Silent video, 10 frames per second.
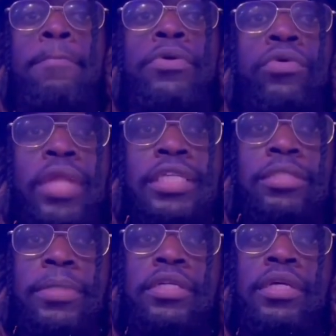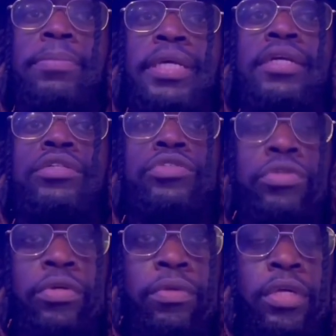Pluto likes to be in
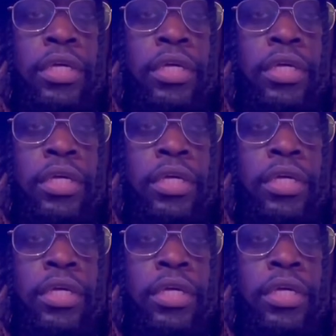control.